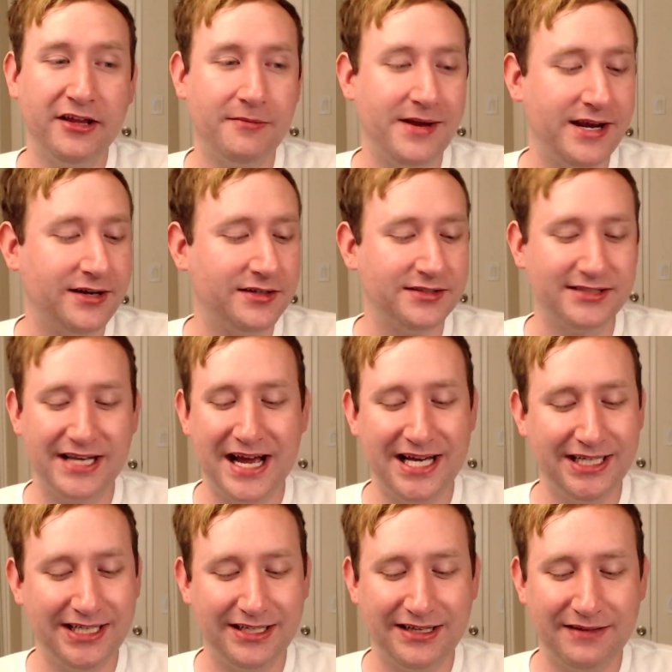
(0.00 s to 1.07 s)
Maker's,
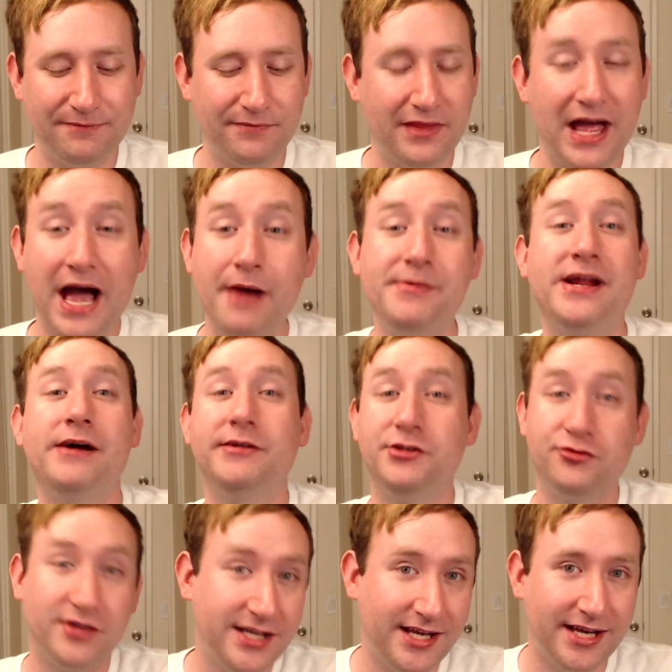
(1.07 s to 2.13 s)
I mean, I would
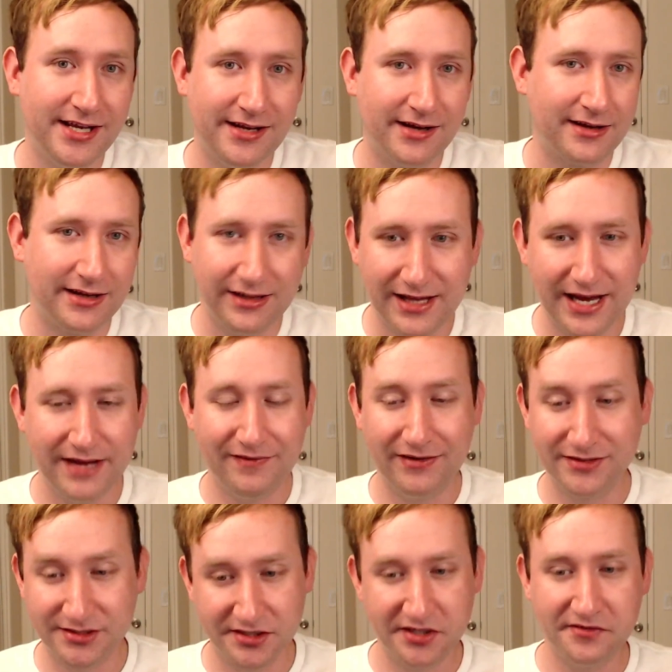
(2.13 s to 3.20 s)
drink it, not gonna lie, if I
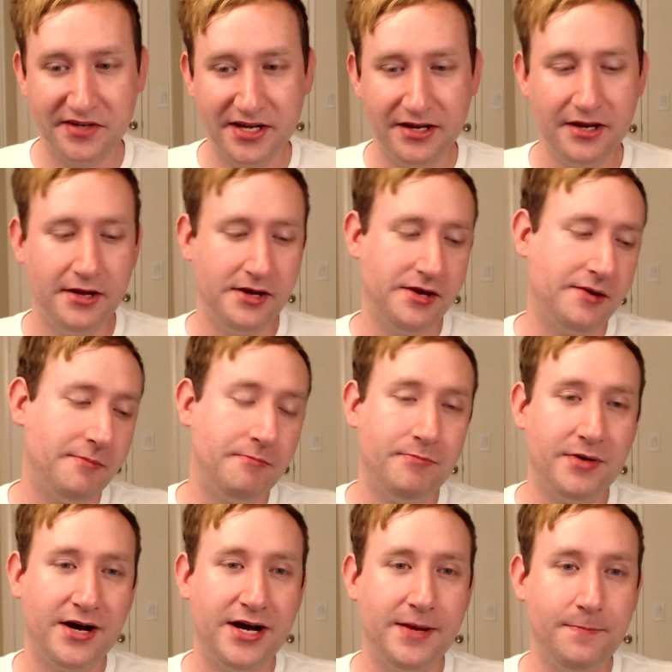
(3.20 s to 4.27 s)
was served it.
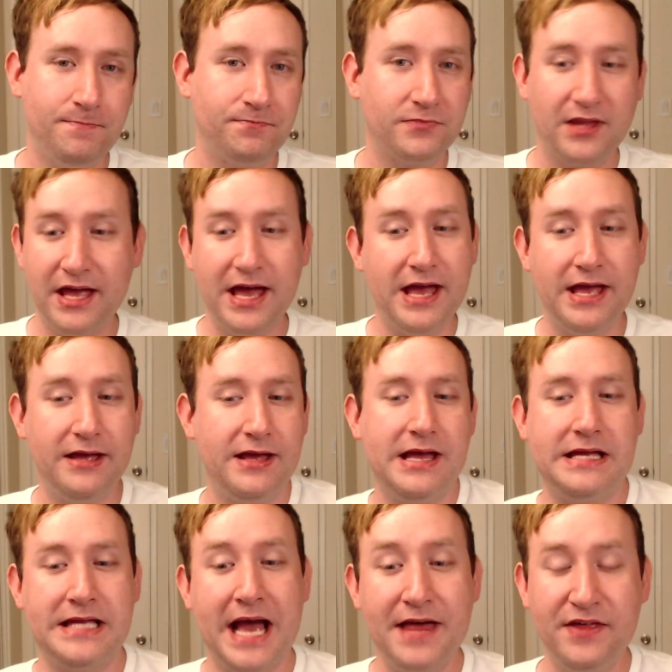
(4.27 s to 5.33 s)
But
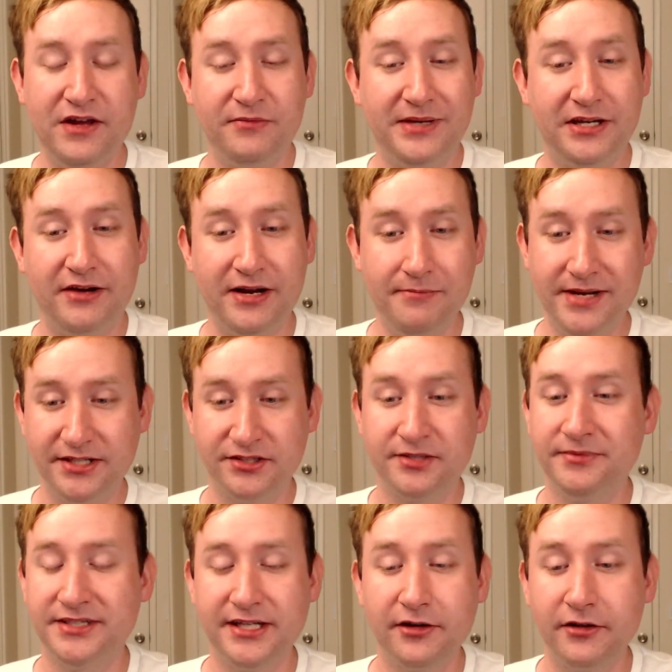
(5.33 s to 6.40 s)
I think it would be a great mixer.
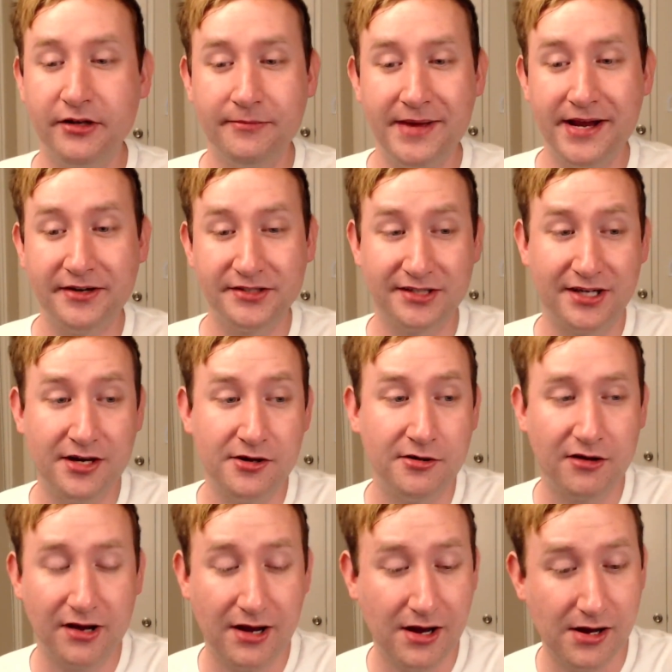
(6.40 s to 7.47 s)
Someone said earlier Maker's and
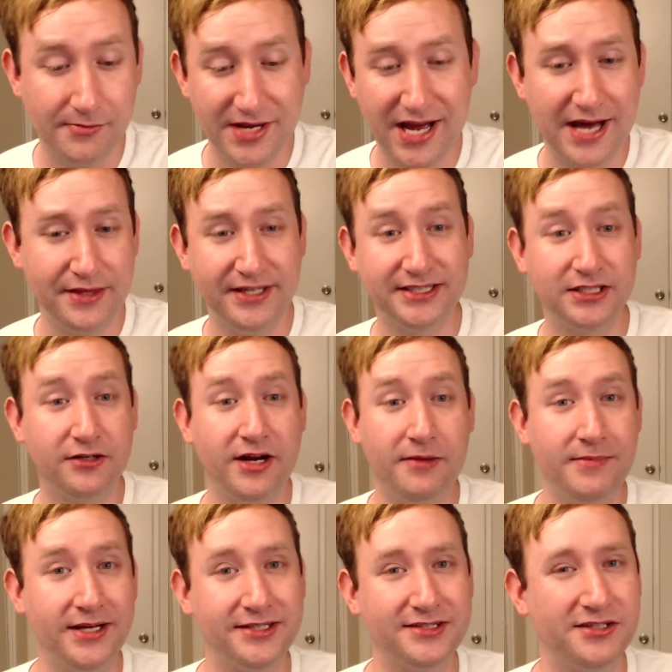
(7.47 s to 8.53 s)
Coke. Yeah, I think it's a great
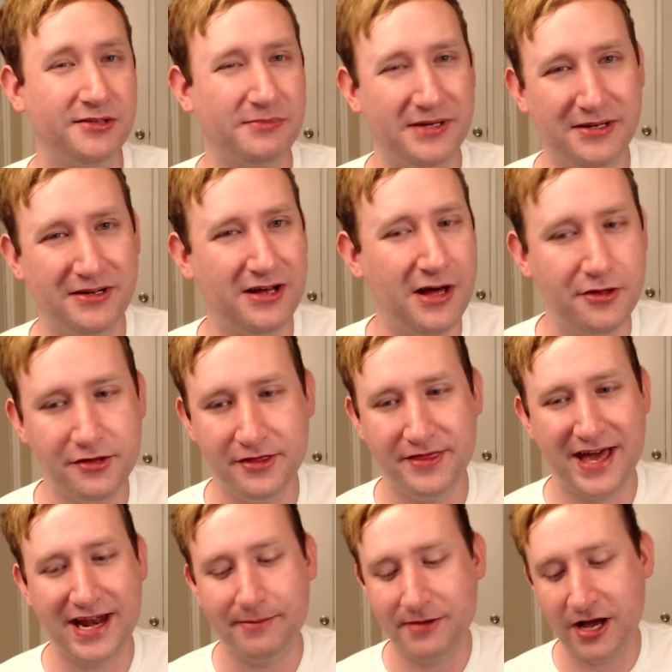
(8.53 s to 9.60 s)
mixer, but other than
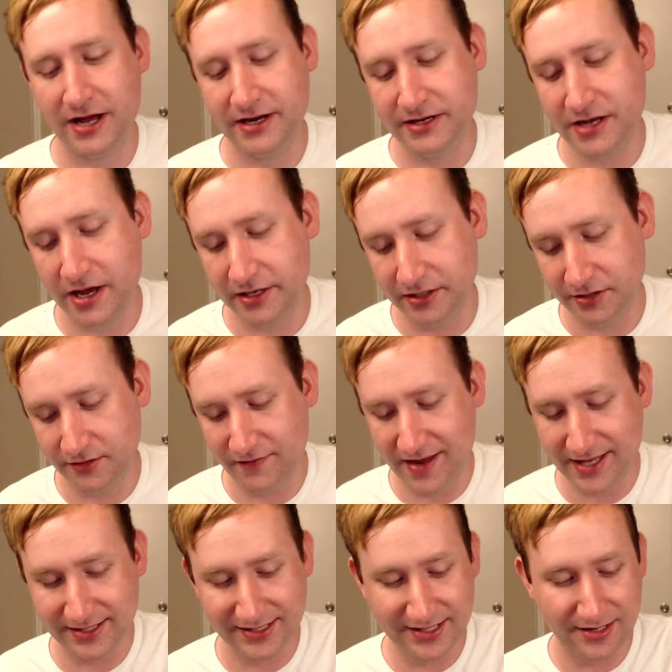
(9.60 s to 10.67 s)
that, I'm not a huge
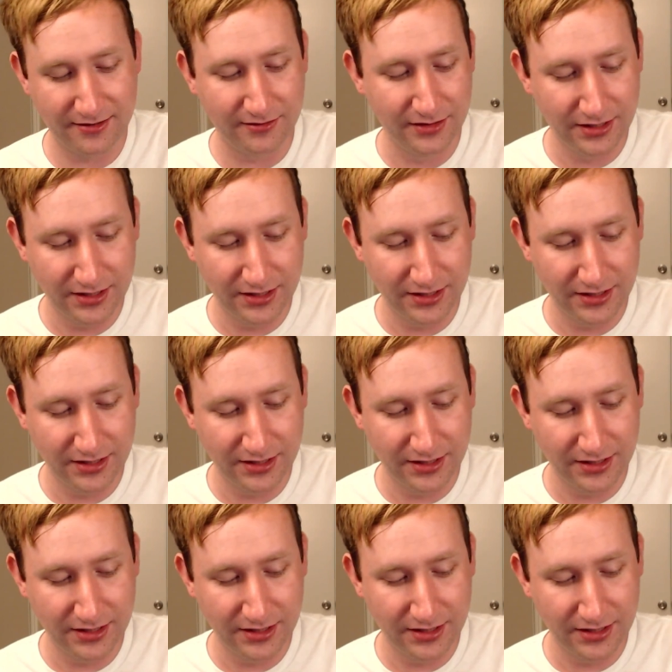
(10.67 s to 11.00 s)
fan. So